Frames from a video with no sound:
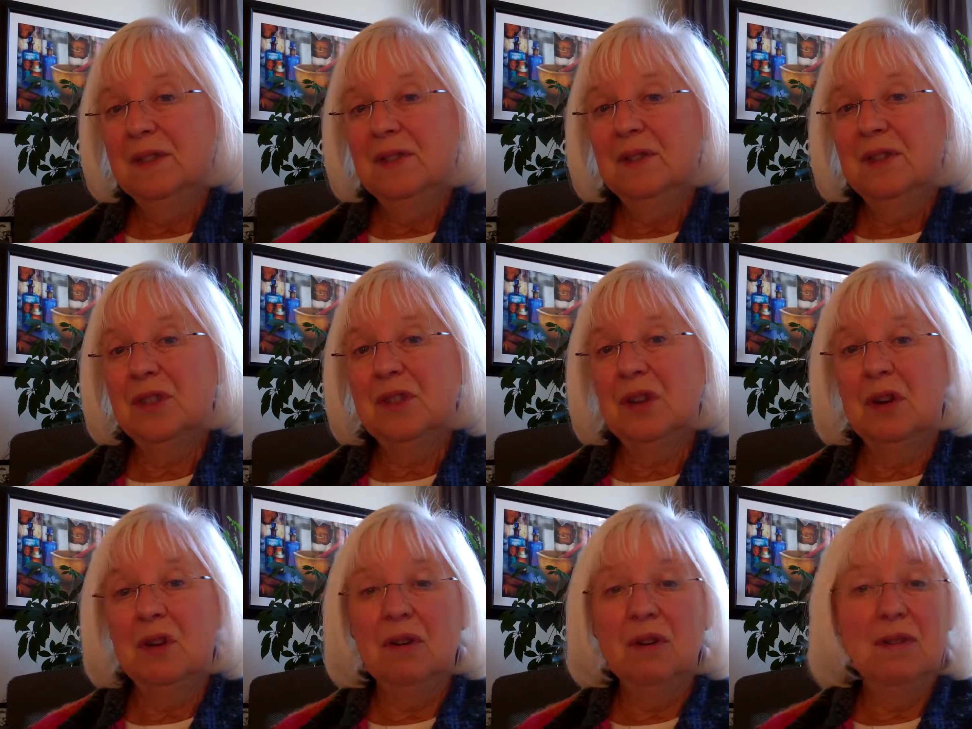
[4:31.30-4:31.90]

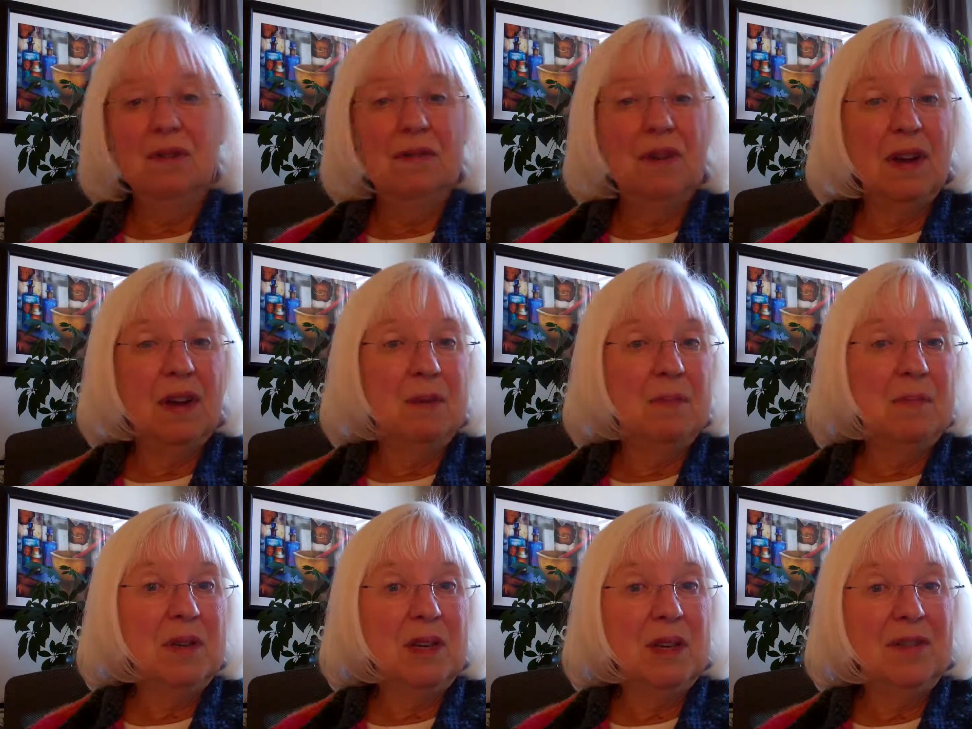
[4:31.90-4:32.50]
So if I
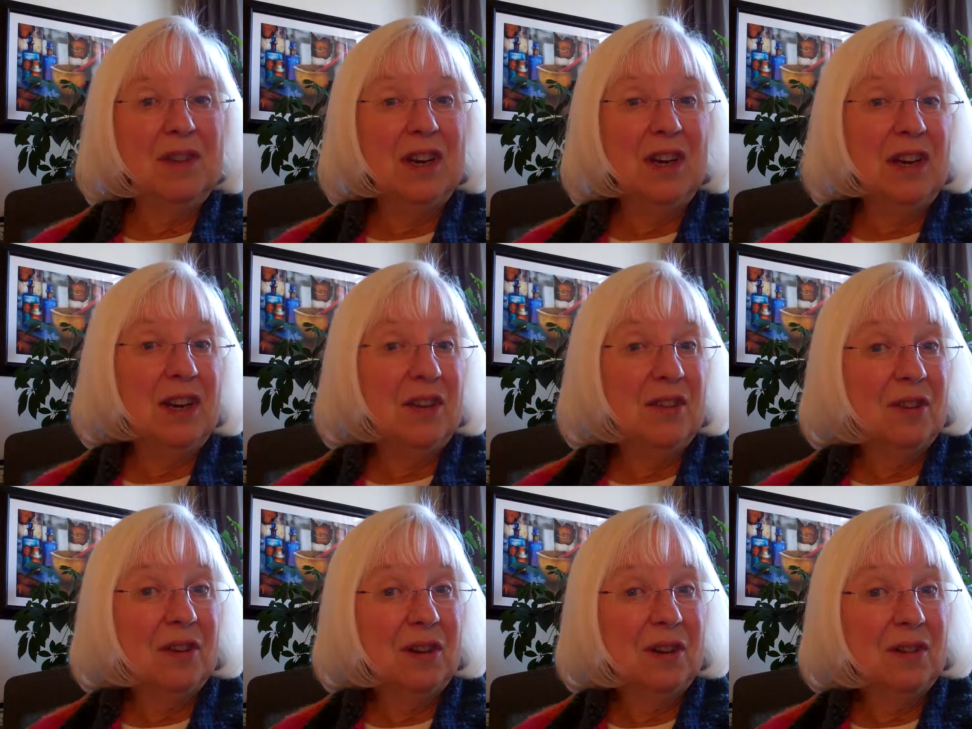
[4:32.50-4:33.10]
can be of any
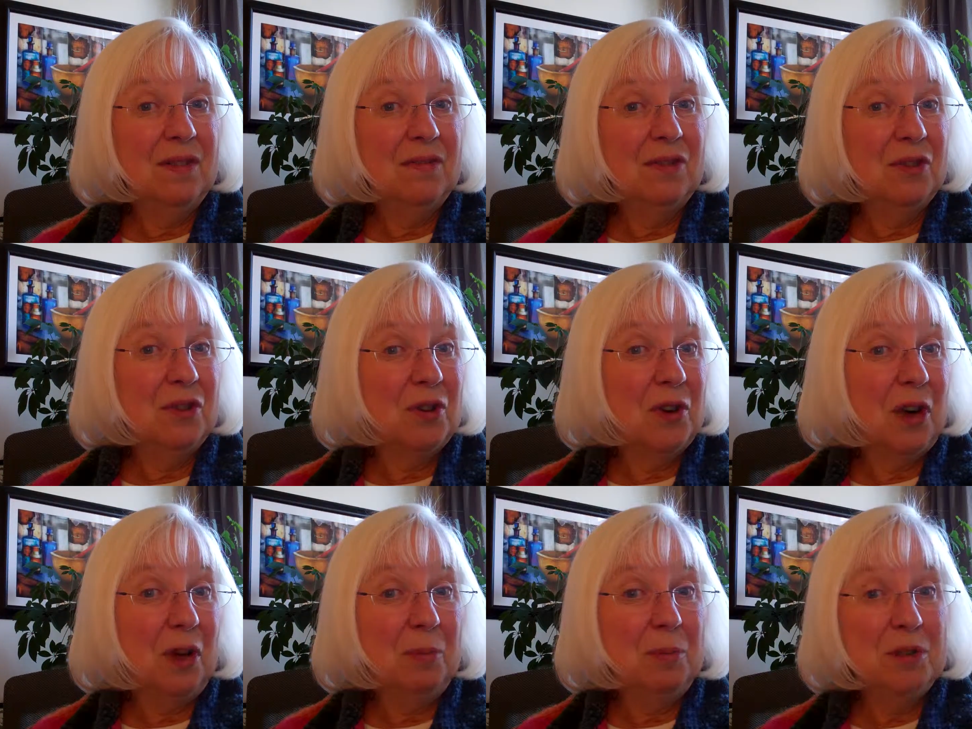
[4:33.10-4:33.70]
other
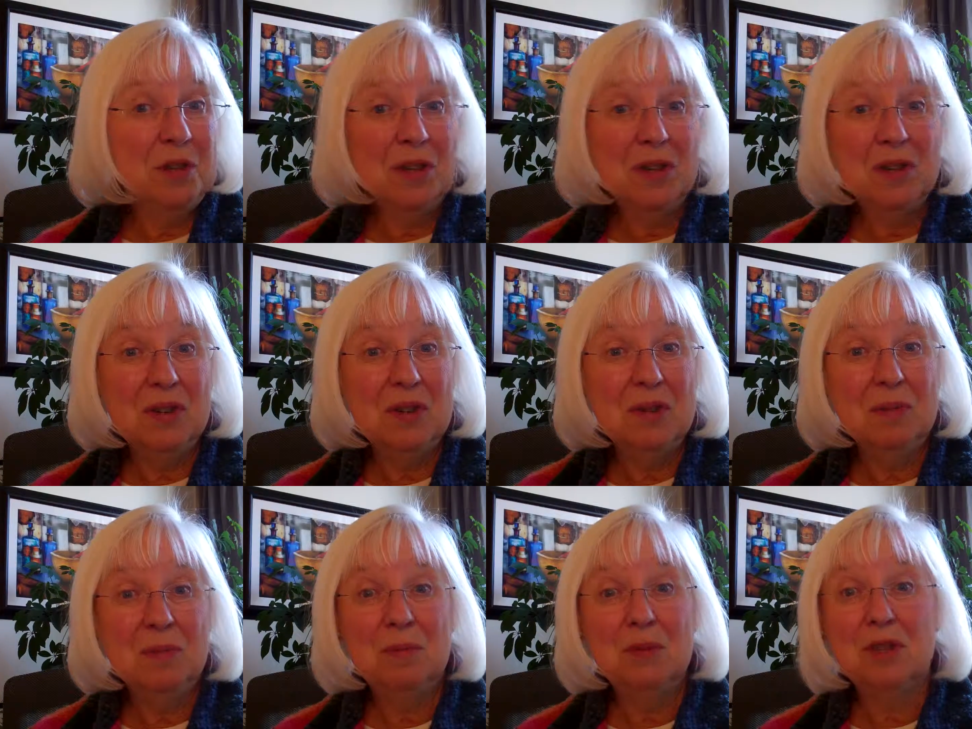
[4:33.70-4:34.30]
further help to
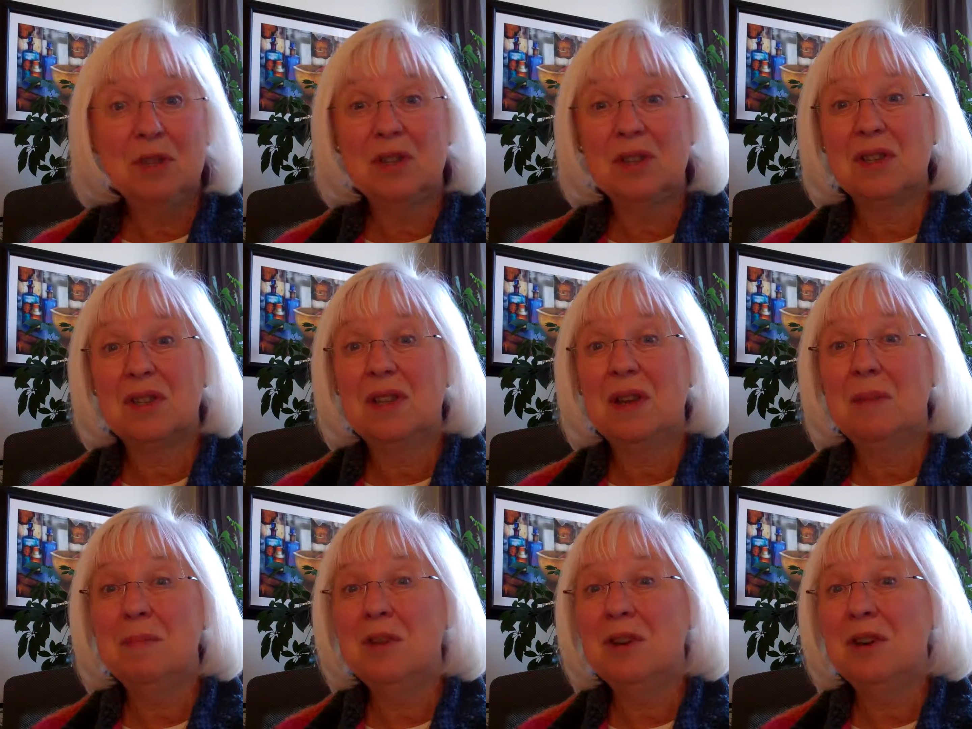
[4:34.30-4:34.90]
you,
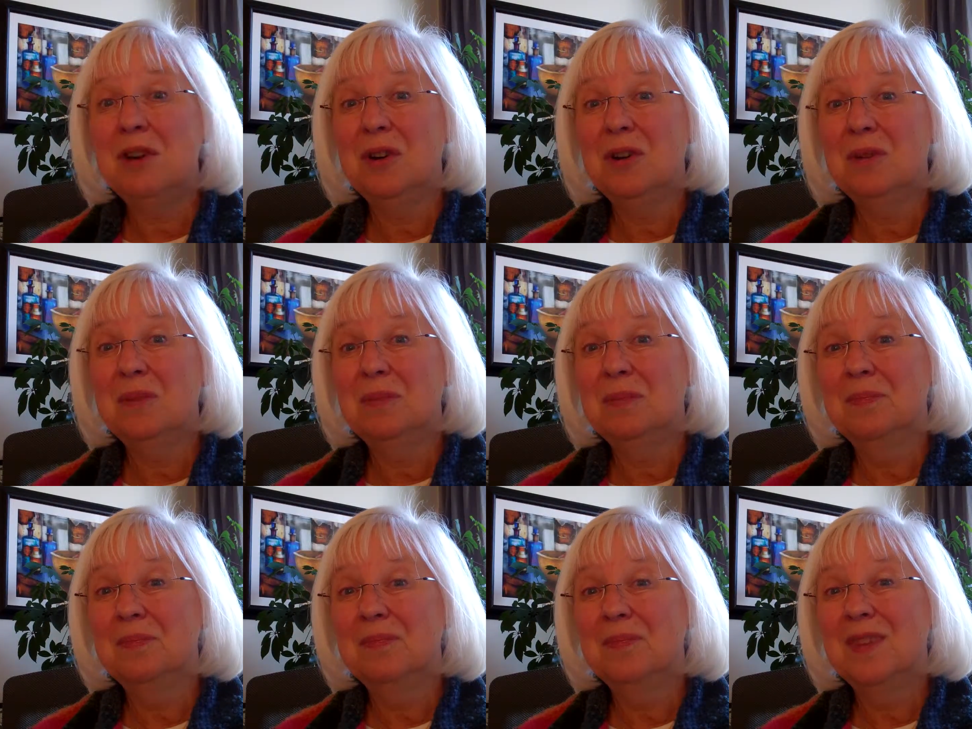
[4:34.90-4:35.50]
just let me
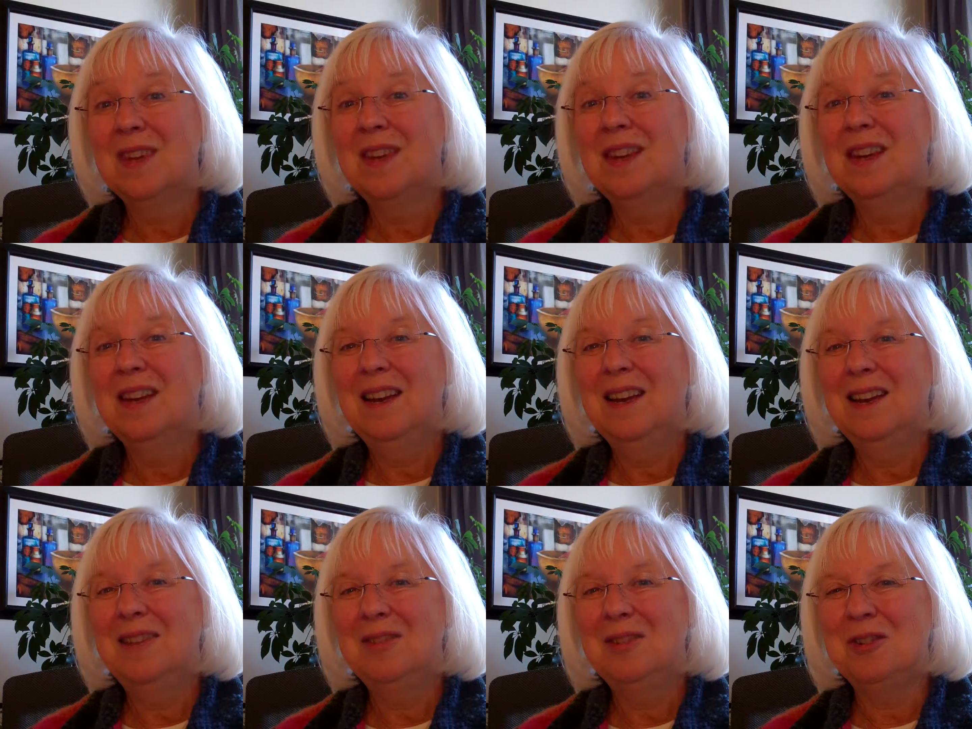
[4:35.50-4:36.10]
know.
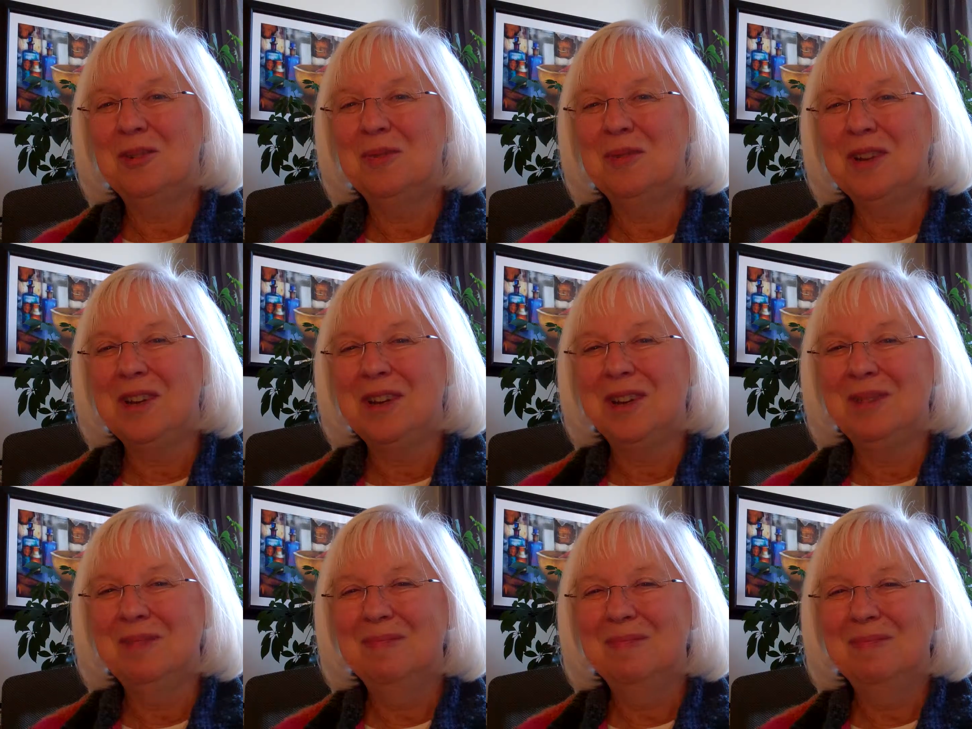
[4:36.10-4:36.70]
Have a good
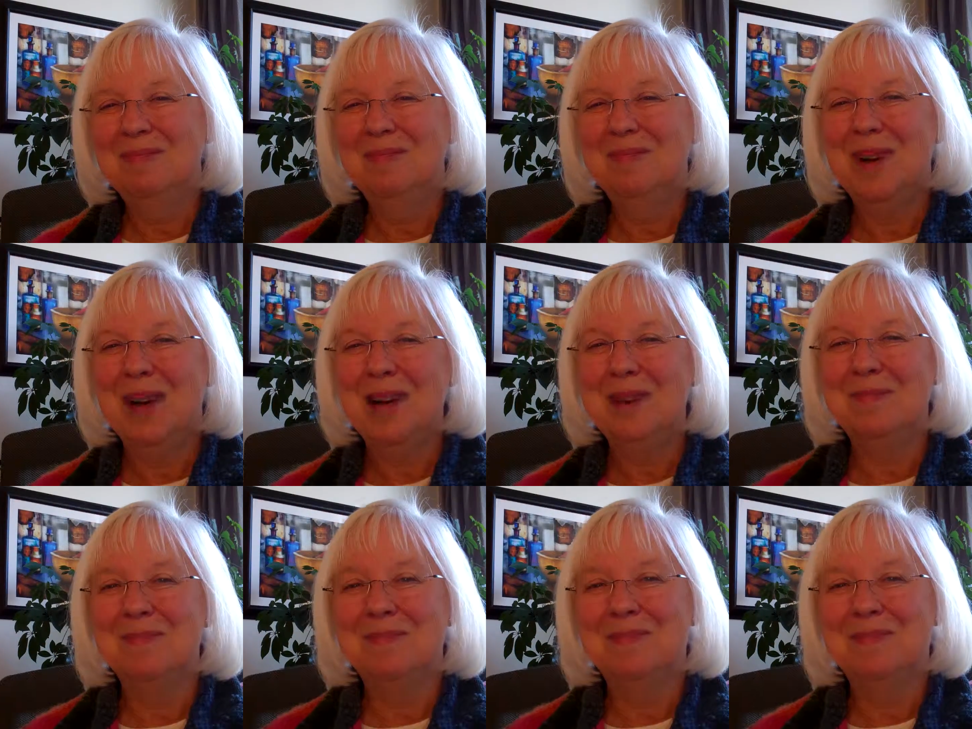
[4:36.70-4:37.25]
week. Bye.